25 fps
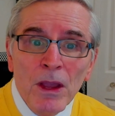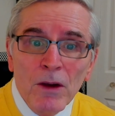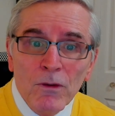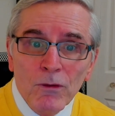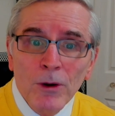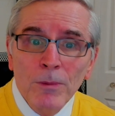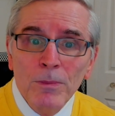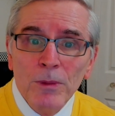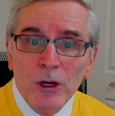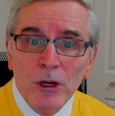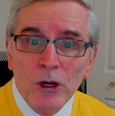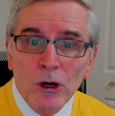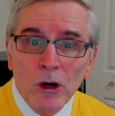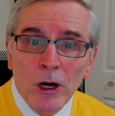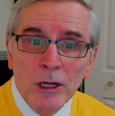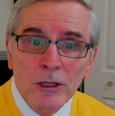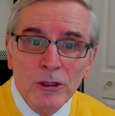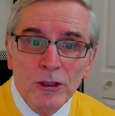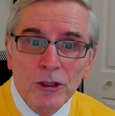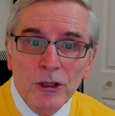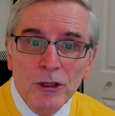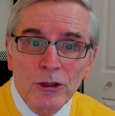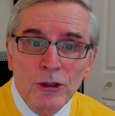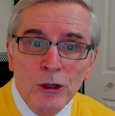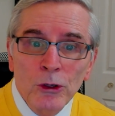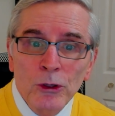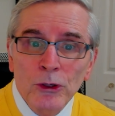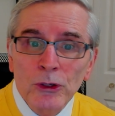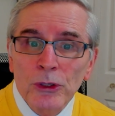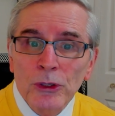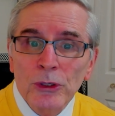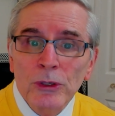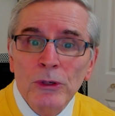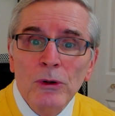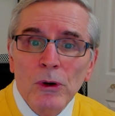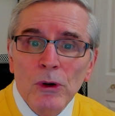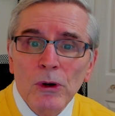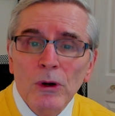from the
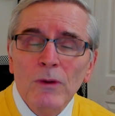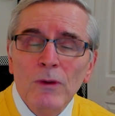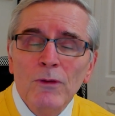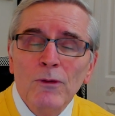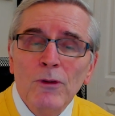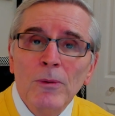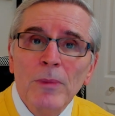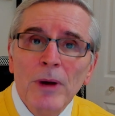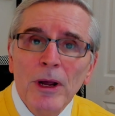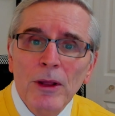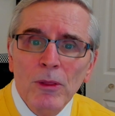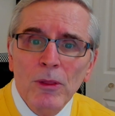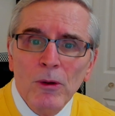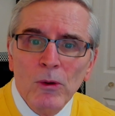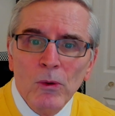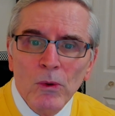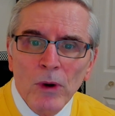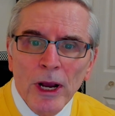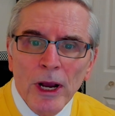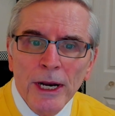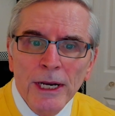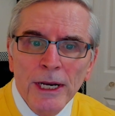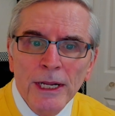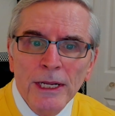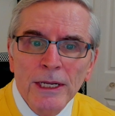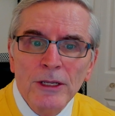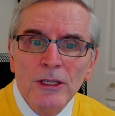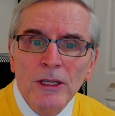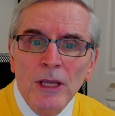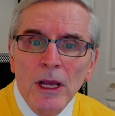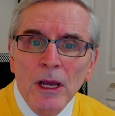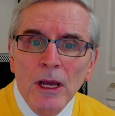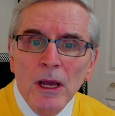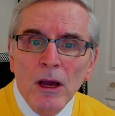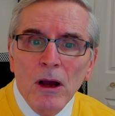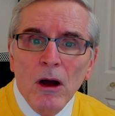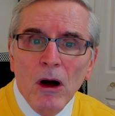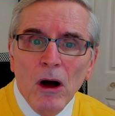Constitution or from other writings
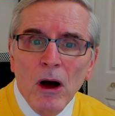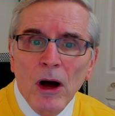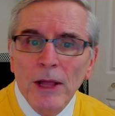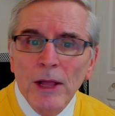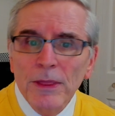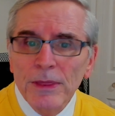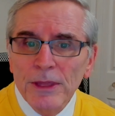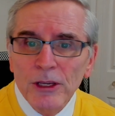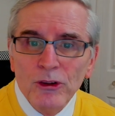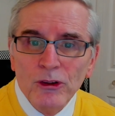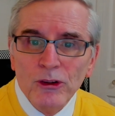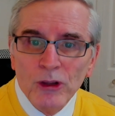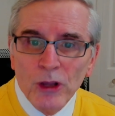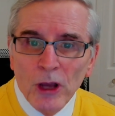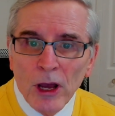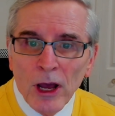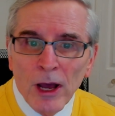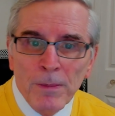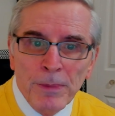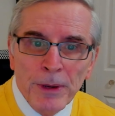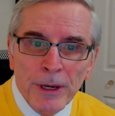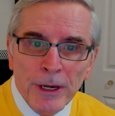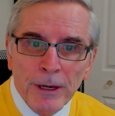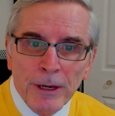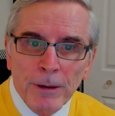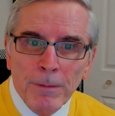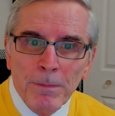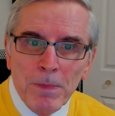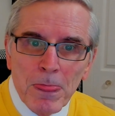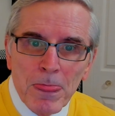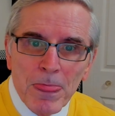on this topic.